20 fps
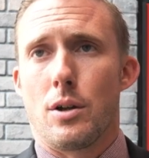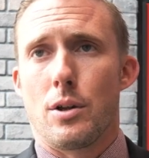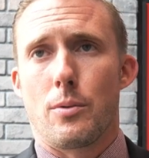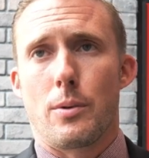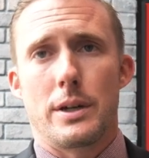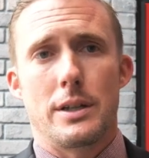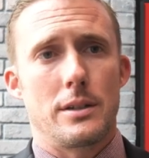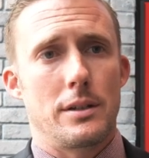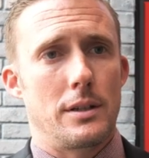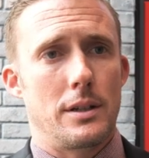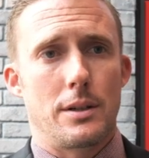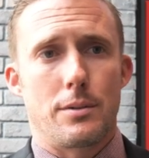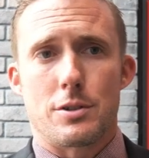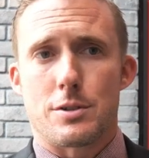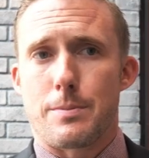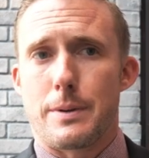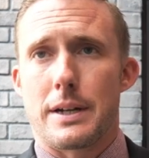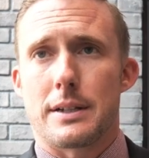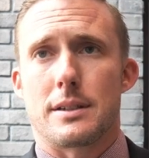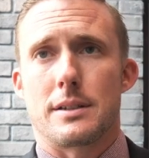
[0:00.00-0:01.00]
only way you get
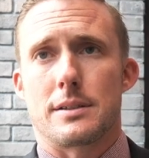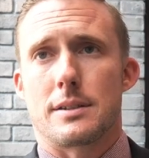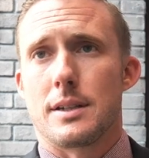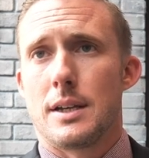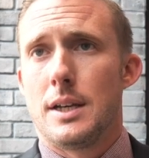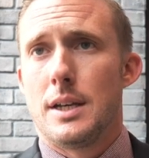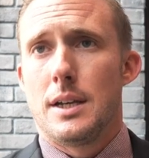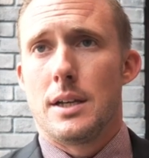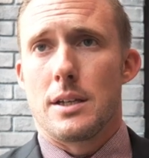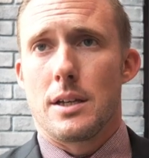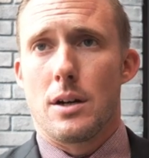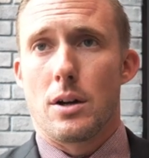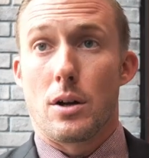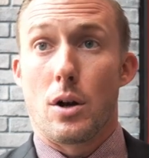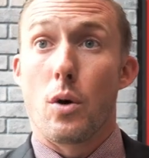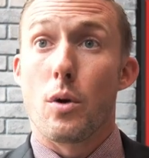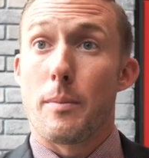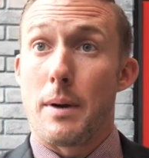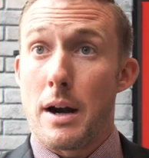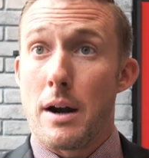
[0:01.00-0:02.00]
respect is, you know,
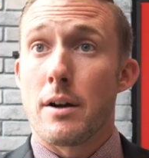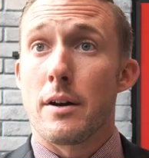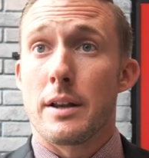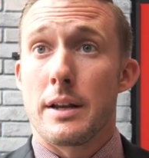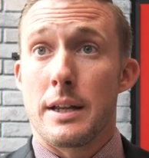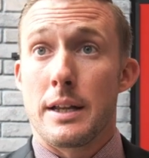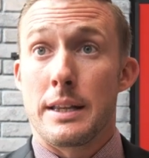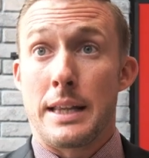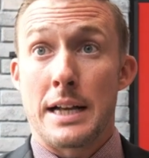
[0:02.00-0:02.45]
going by earning it.